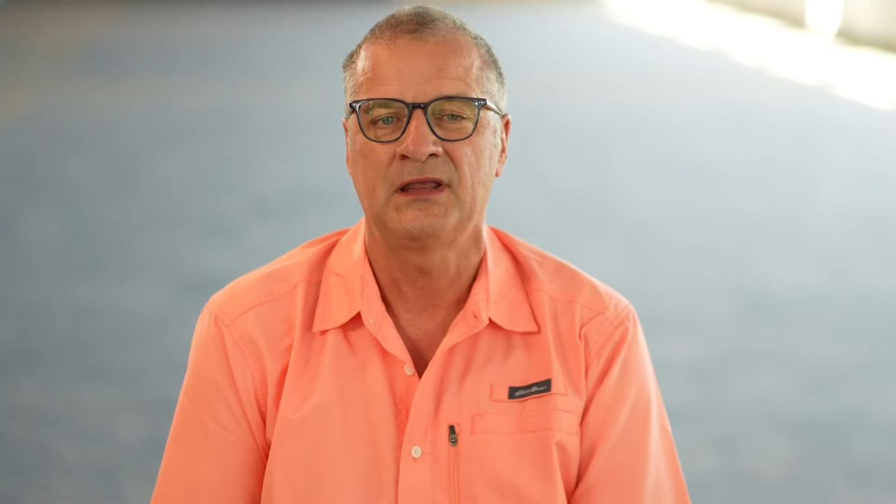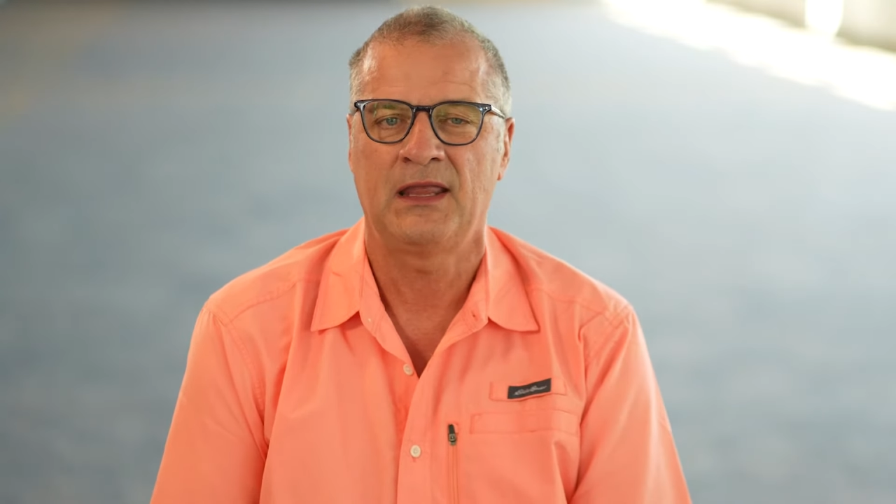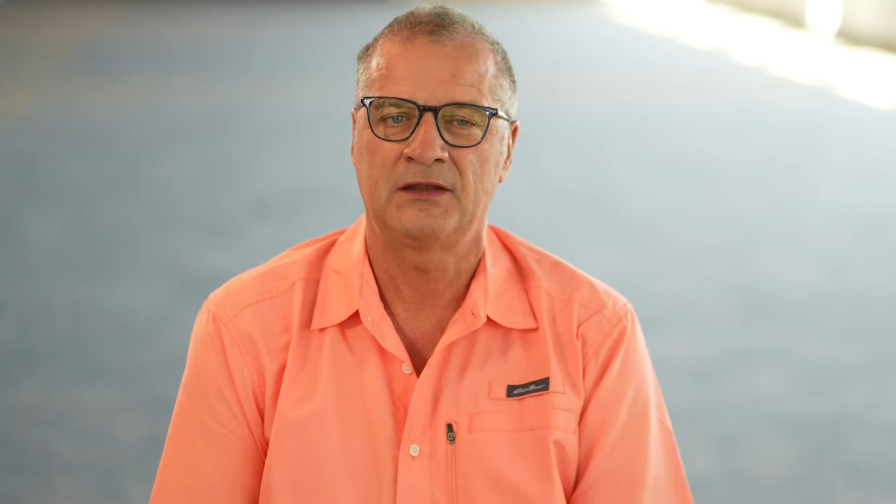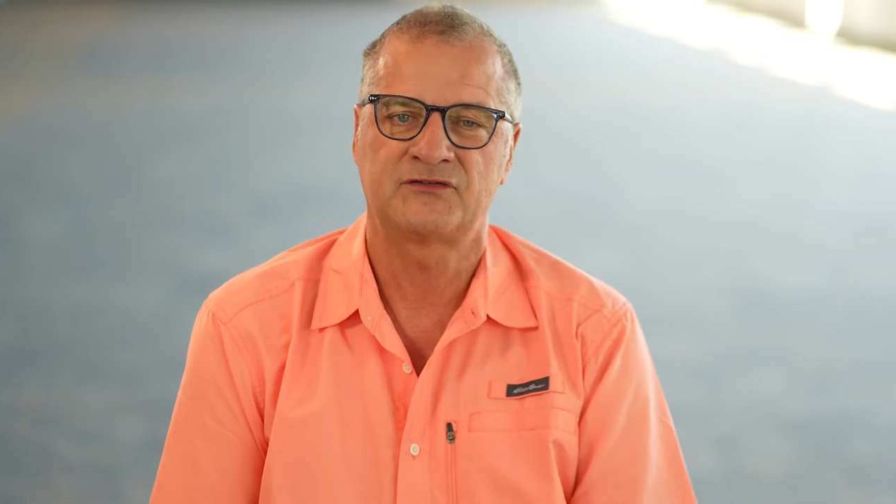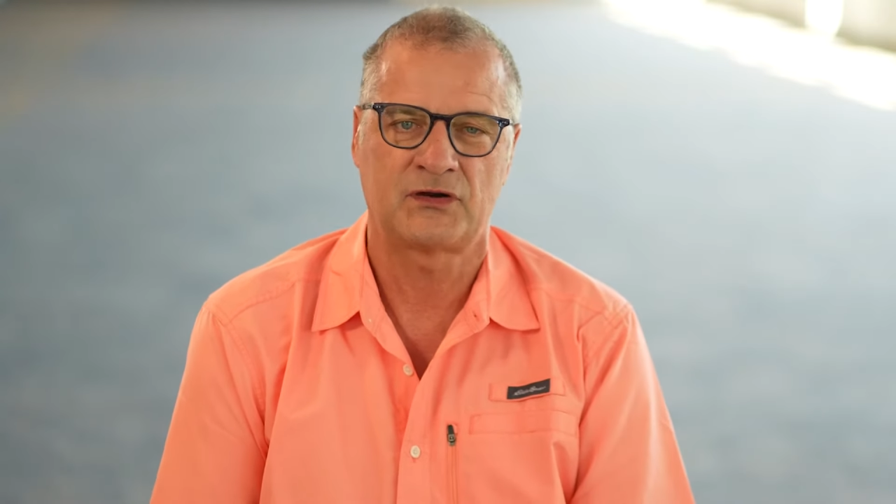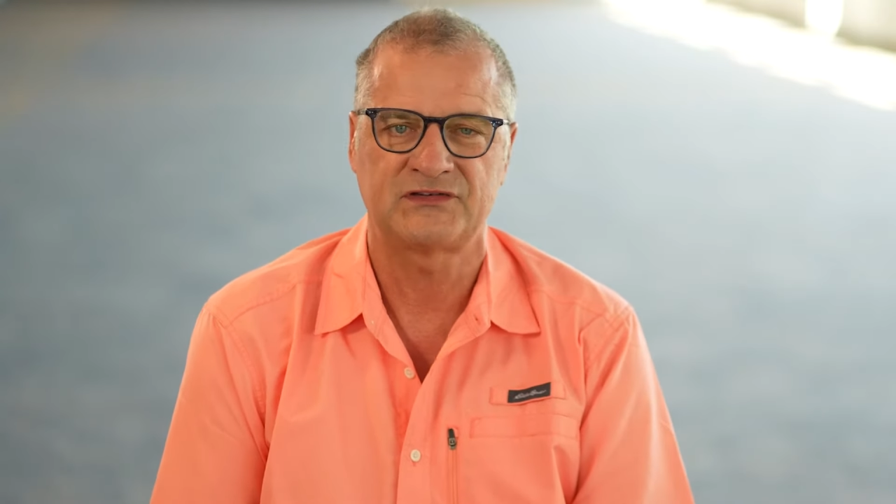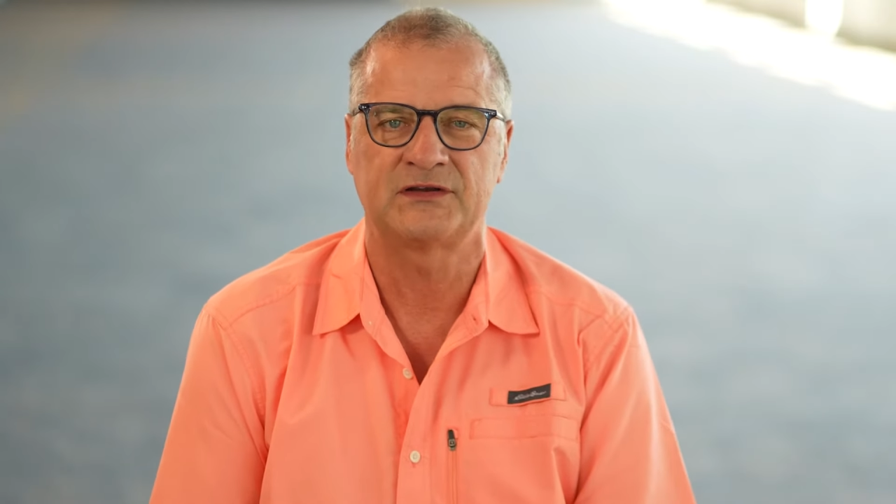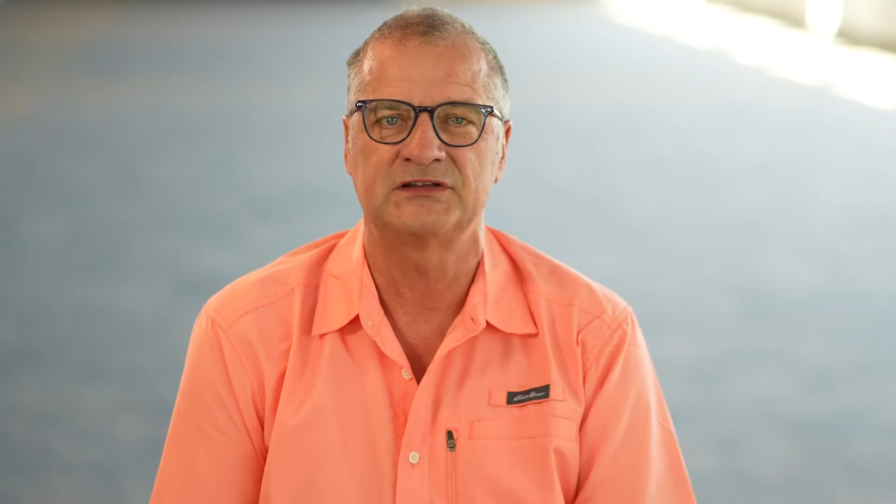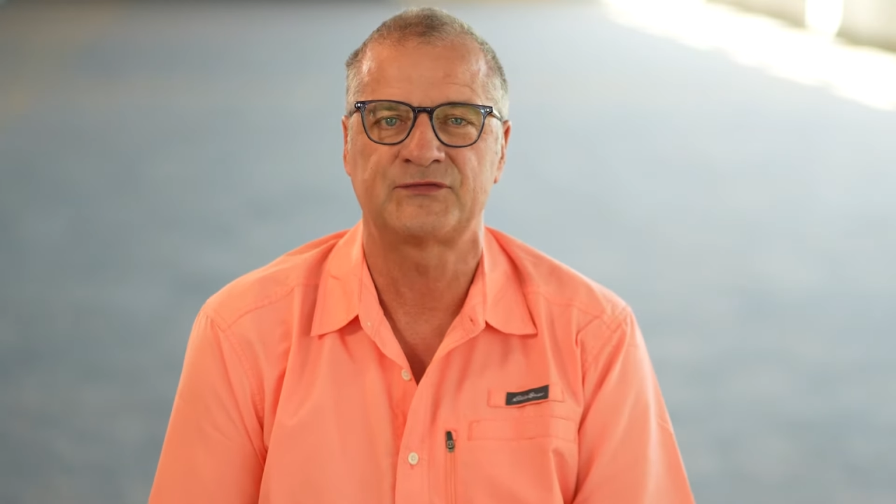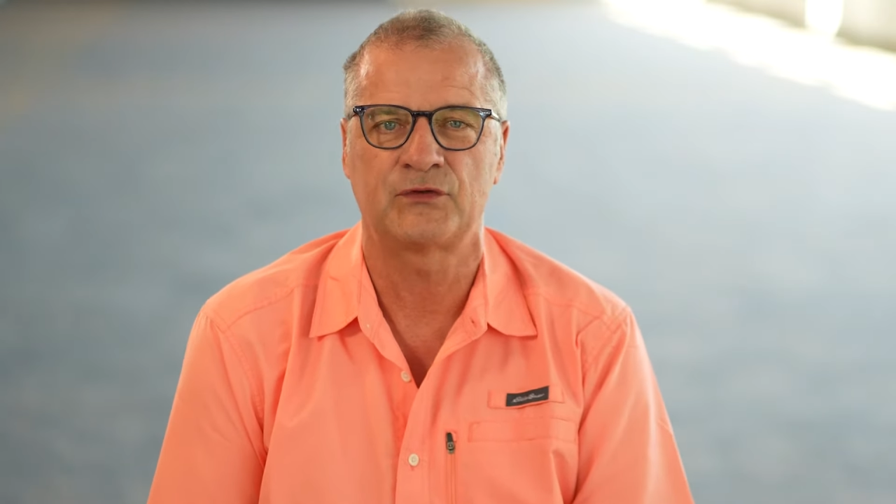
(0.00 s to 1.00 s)
and trusted
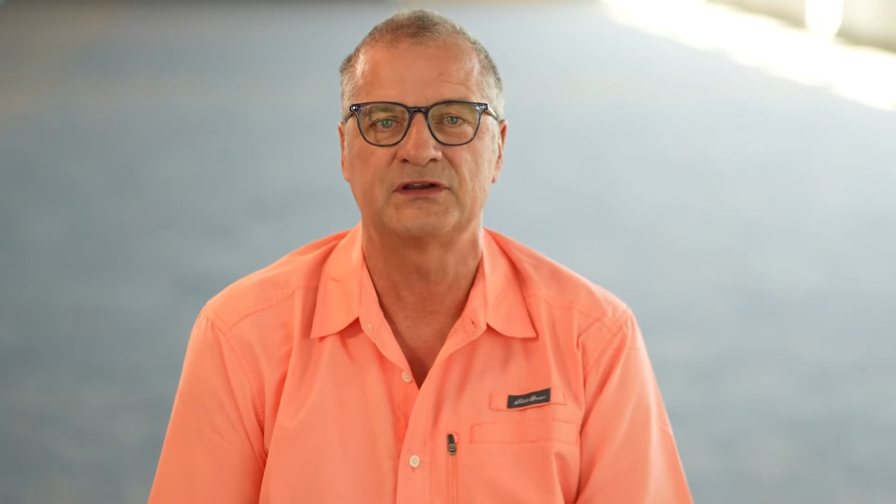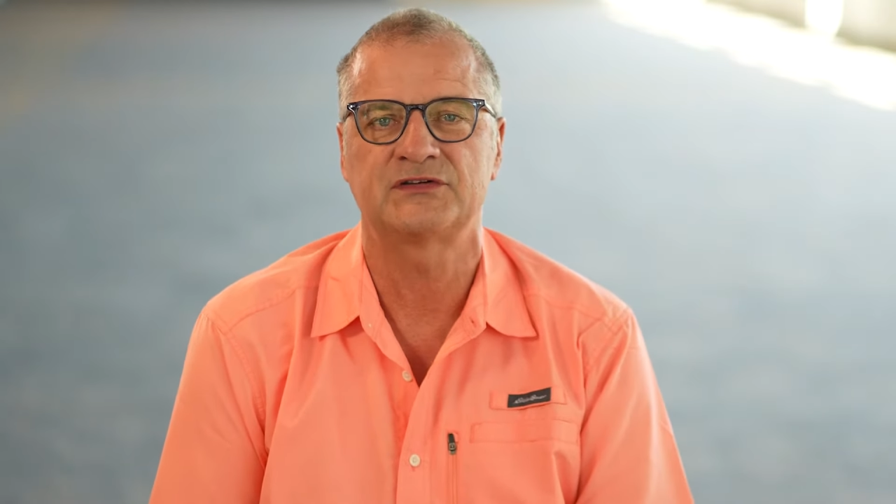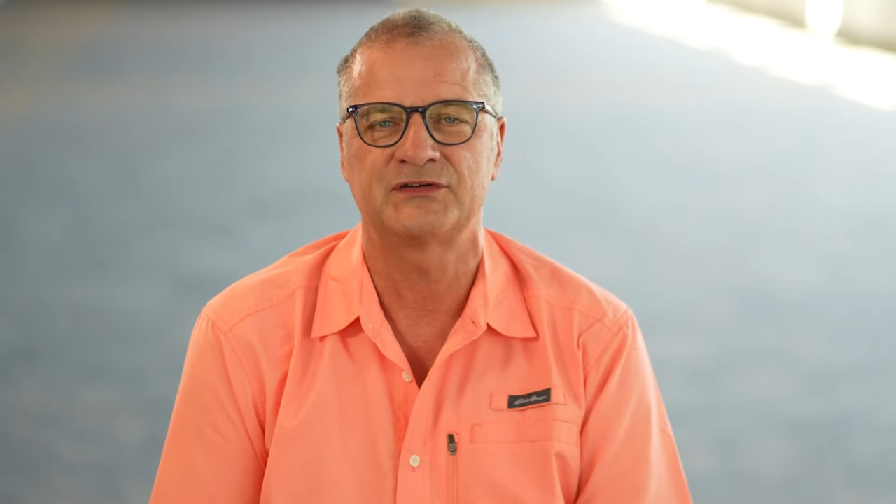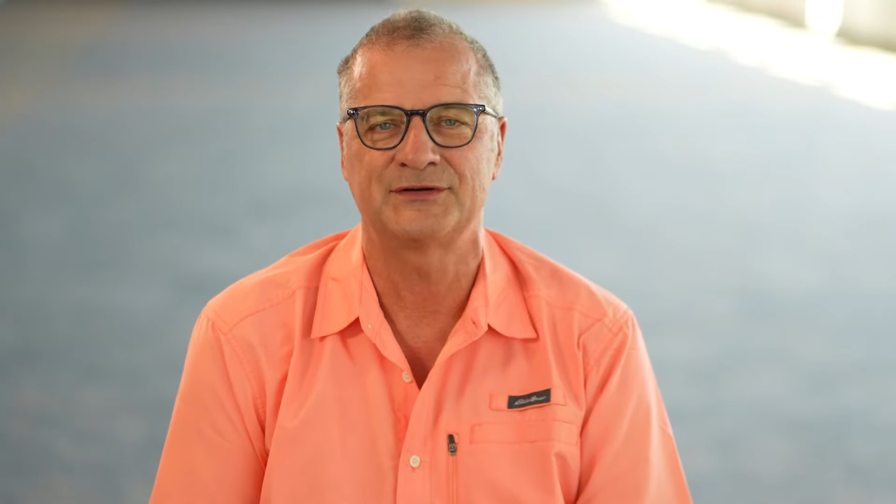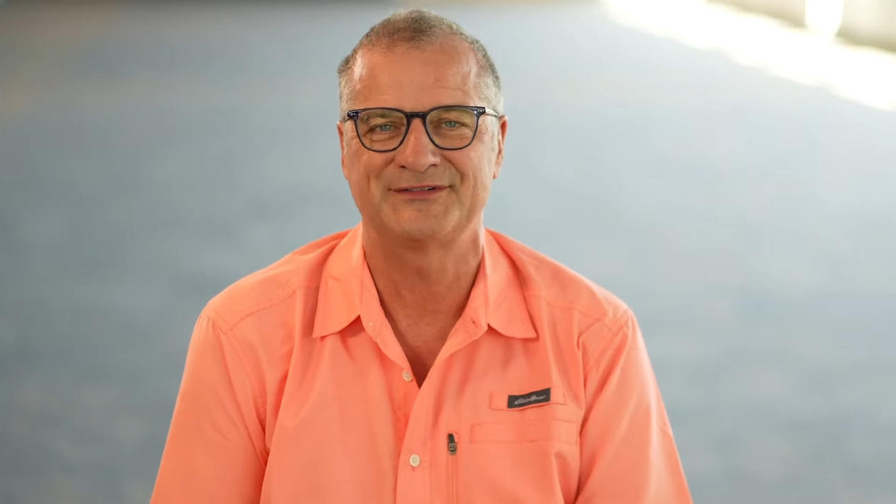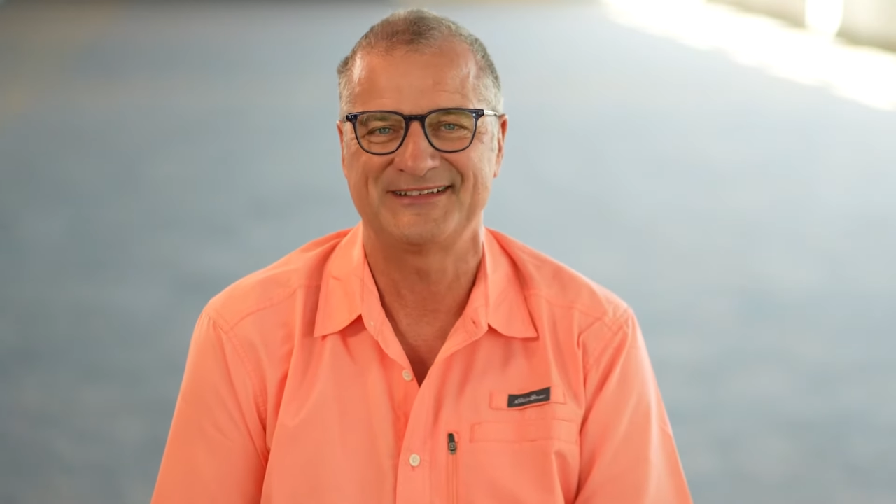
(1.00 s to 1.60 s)
us for their service.